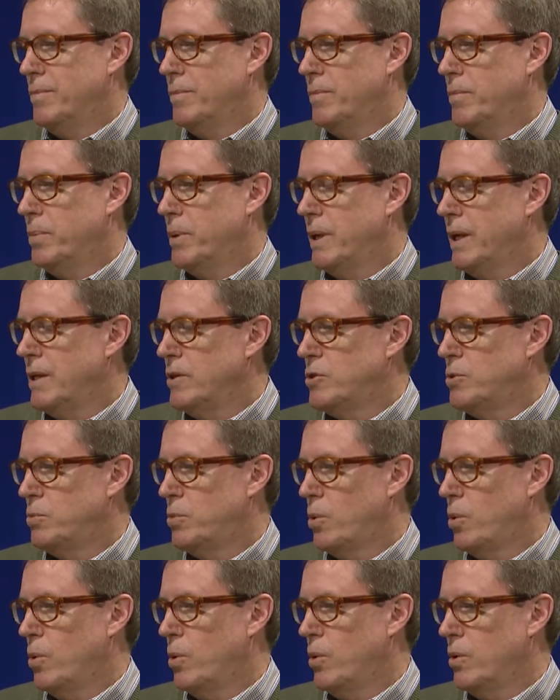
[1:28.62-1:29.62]
plays a
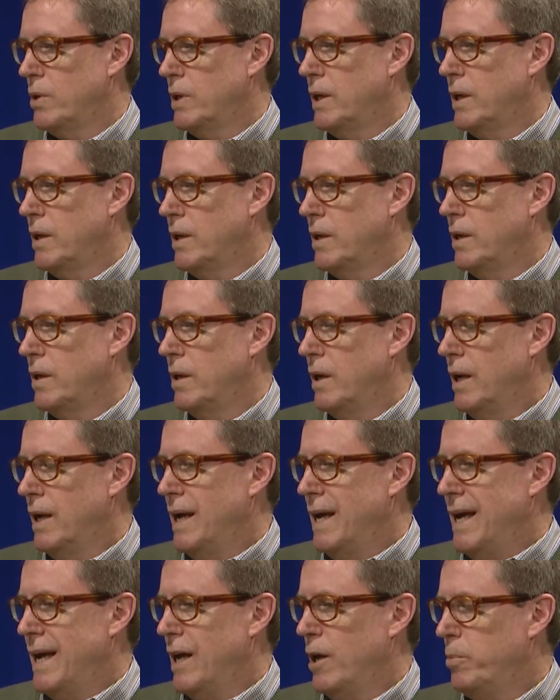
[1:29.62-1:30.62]
role in
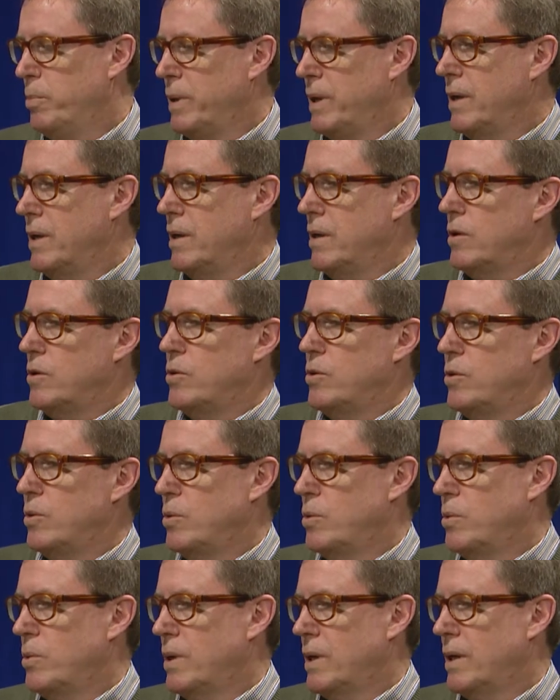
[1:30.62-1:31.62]
helping
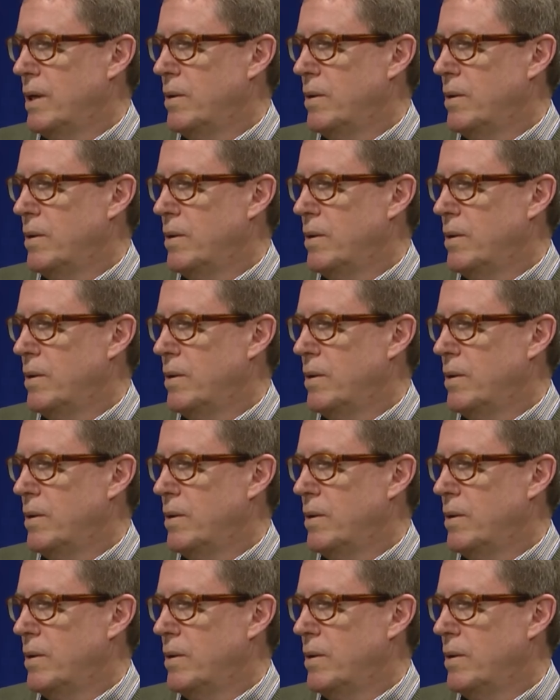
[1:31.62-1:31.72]
to,